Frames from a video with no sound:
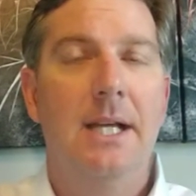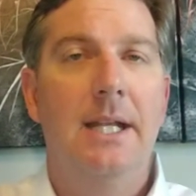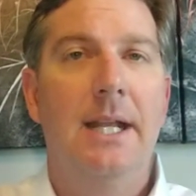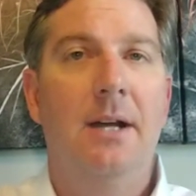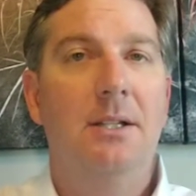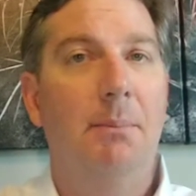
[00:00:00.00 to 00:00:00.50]

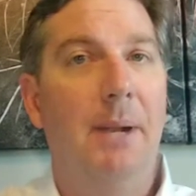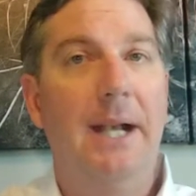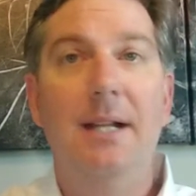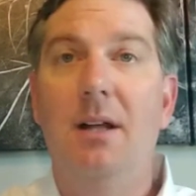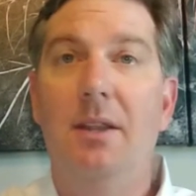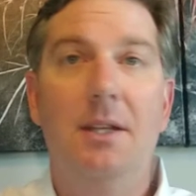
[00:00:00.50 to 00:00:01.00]
Now,
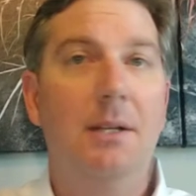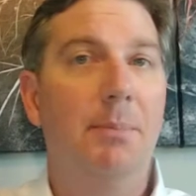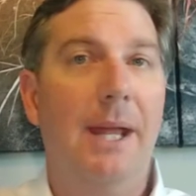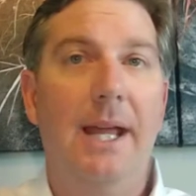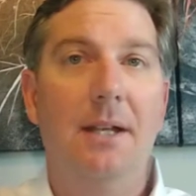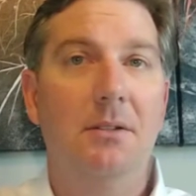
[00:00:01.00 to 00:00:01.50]
depending on the
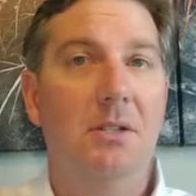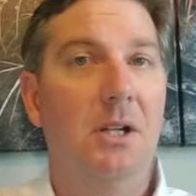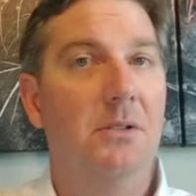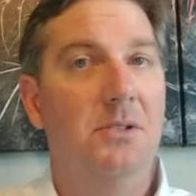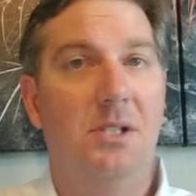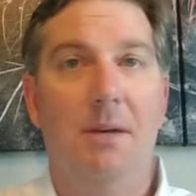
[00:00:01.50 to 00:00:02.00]
demand,
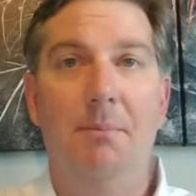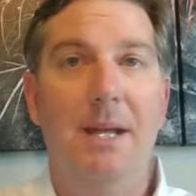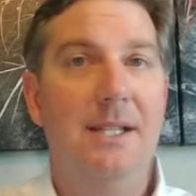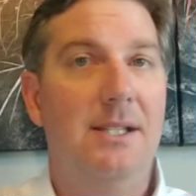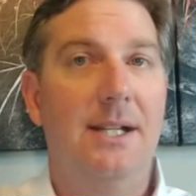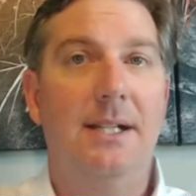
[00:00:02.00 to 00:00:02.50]
some
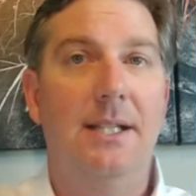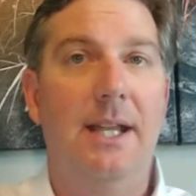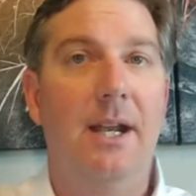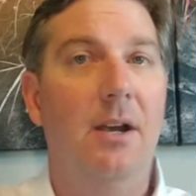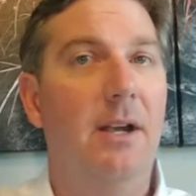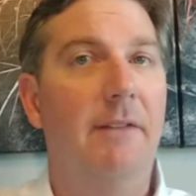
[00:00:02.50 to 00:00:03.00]
may stick to
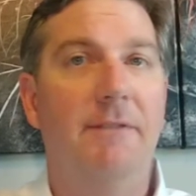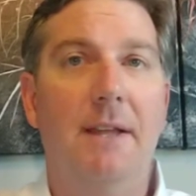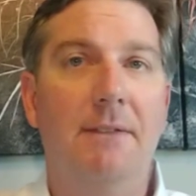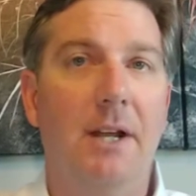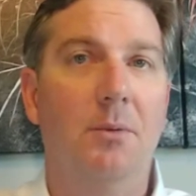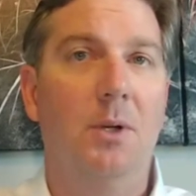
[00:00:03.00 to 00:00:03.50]
here, and if
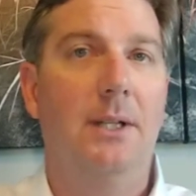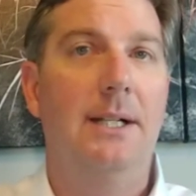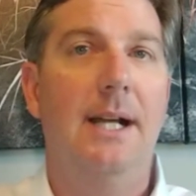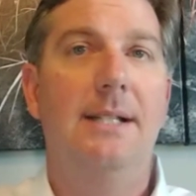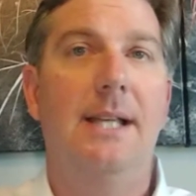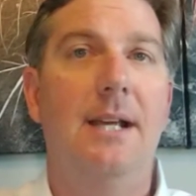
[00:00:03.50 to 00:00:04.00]
they've got a really
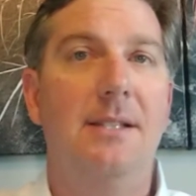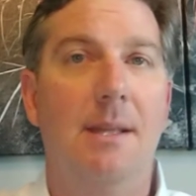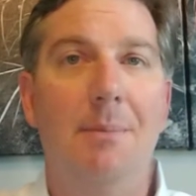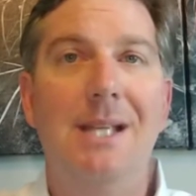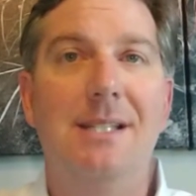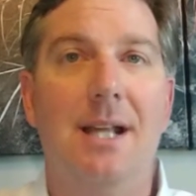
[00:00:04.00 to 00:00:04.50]
nice house,
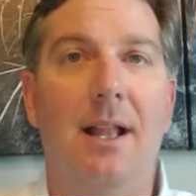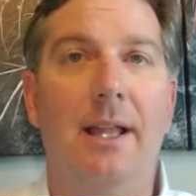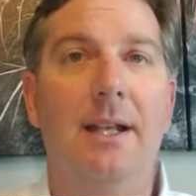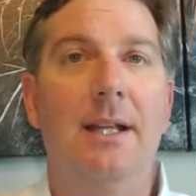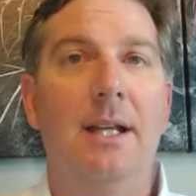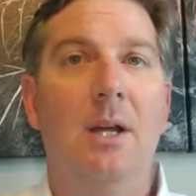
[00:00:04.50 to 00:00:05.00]
they may sell
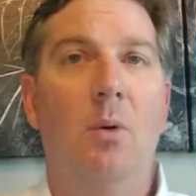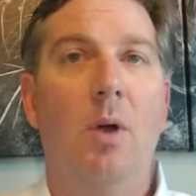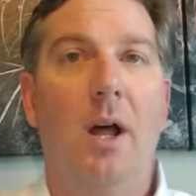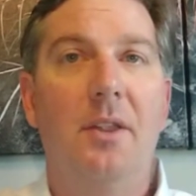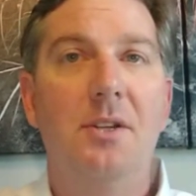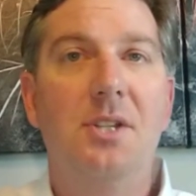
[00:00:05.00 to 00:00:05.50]
it.
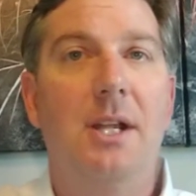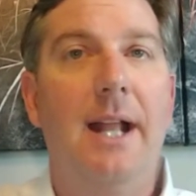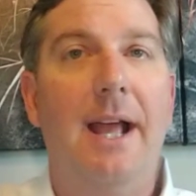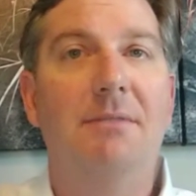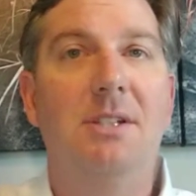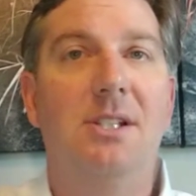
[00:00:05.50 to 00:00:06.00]
Where others are going
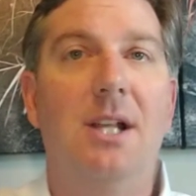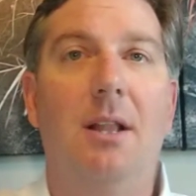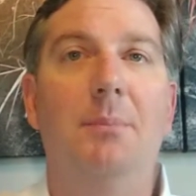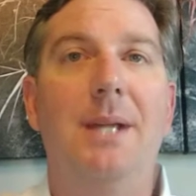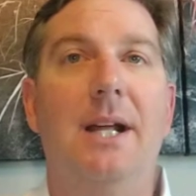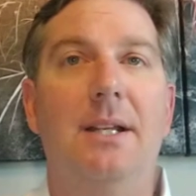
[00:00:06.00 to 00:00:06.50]
to have to sell
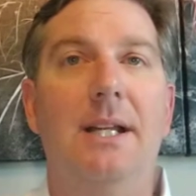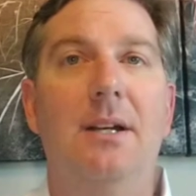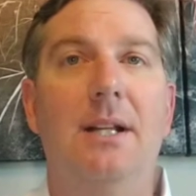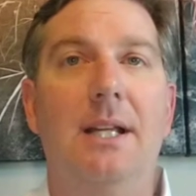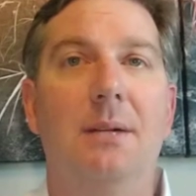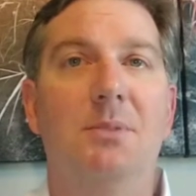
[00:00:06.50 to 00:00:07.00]
them down
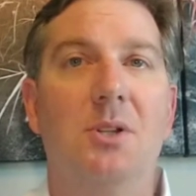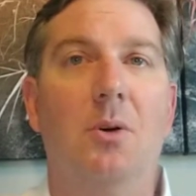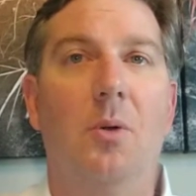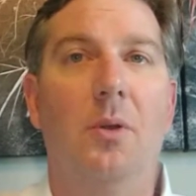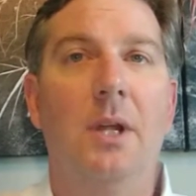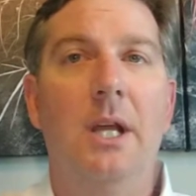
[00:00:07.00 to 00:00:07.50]
here to get them
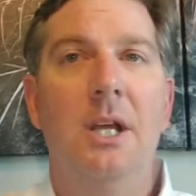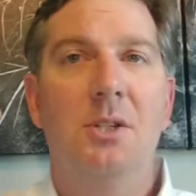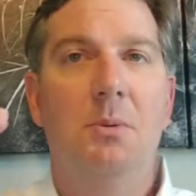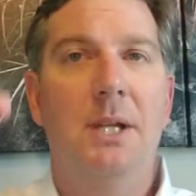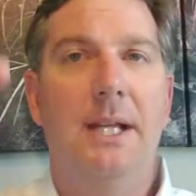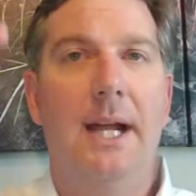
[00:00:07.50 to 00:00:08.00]
sold.
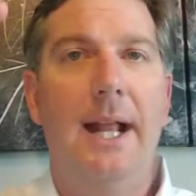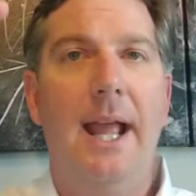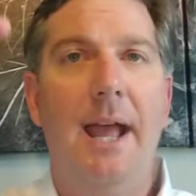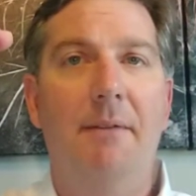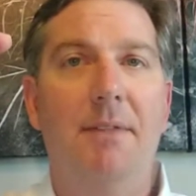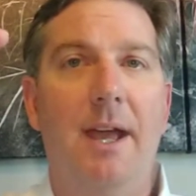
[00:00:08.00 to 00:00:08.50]
So when you kind of
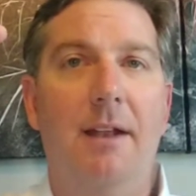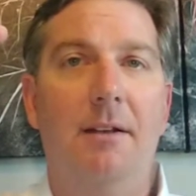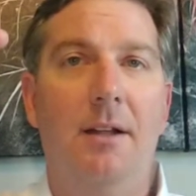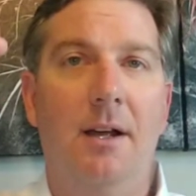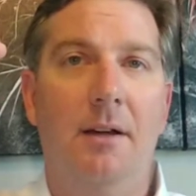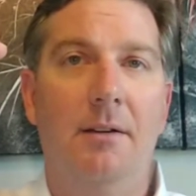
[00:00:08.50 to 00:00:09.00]
have
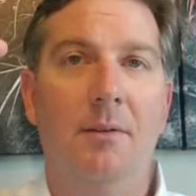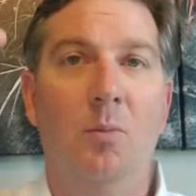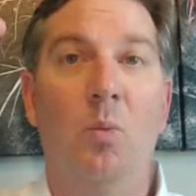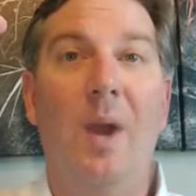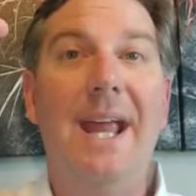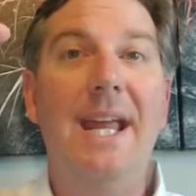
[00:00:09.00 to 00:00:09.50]
that
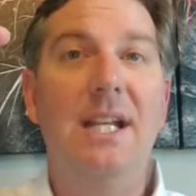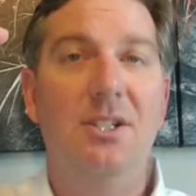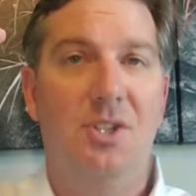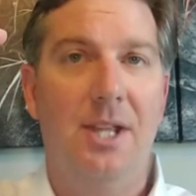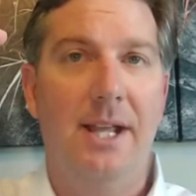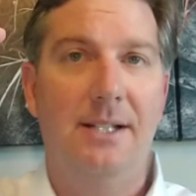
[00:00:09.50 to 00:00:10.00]

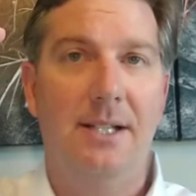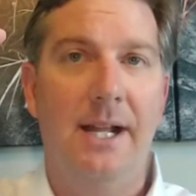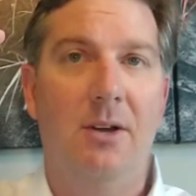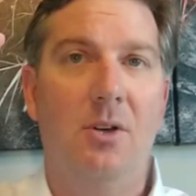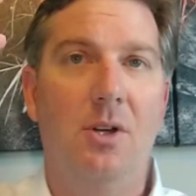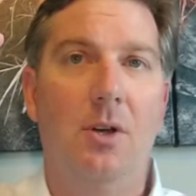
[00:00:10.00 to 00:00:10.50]
range that's
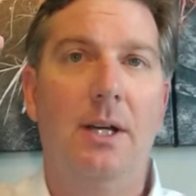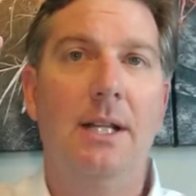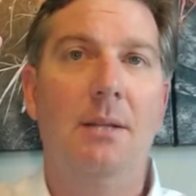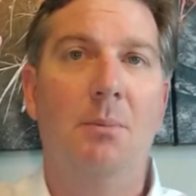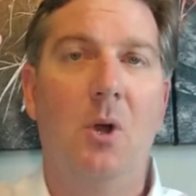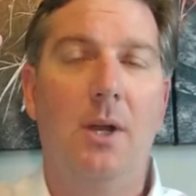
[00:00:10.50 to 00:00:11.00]
now occurring
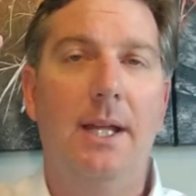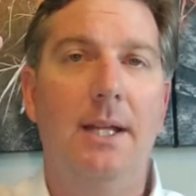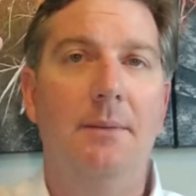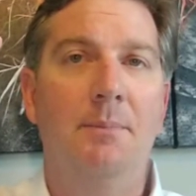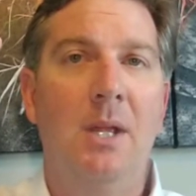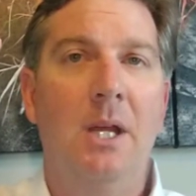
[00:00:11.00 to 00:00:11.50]
in the
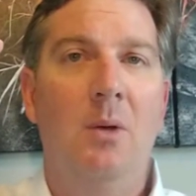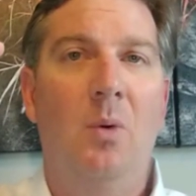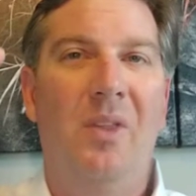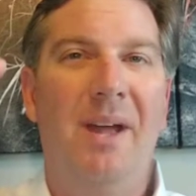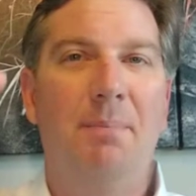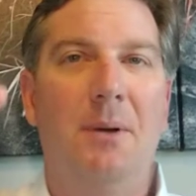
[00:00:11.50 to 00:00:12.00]
market,
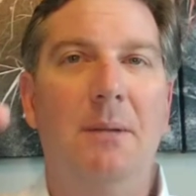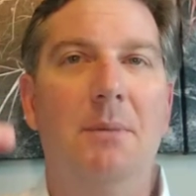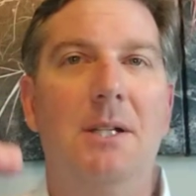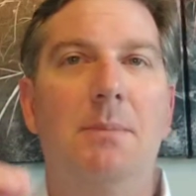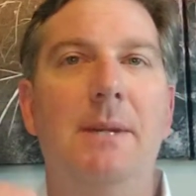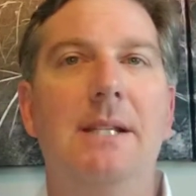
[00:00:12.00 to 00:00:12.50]
well, that pretty
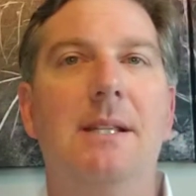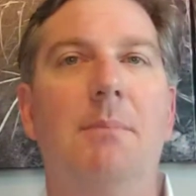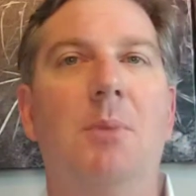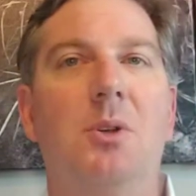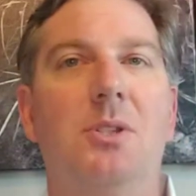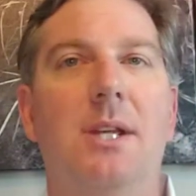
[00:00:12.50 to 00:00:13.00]
much means that
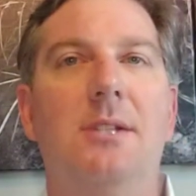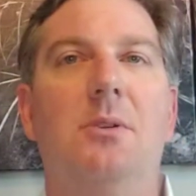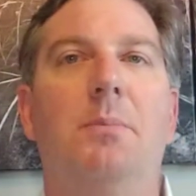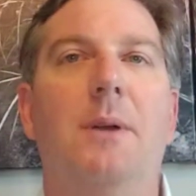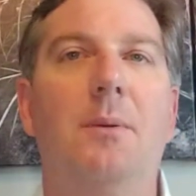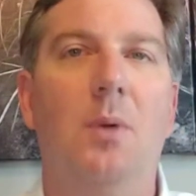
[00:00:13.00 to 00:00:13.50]
most things
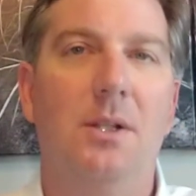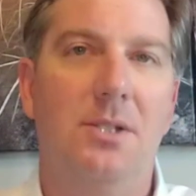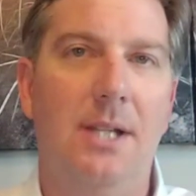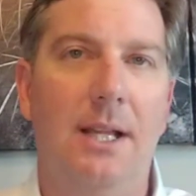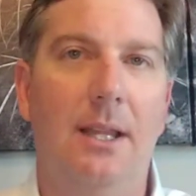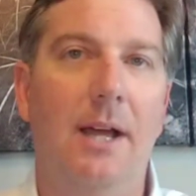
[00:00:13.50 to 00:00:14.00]
will pretty well
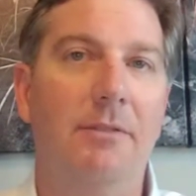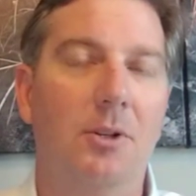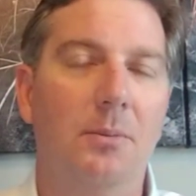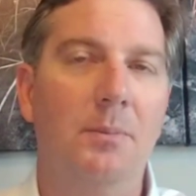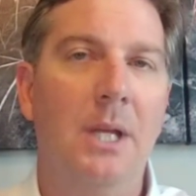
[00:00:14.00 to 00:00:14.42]
stay level.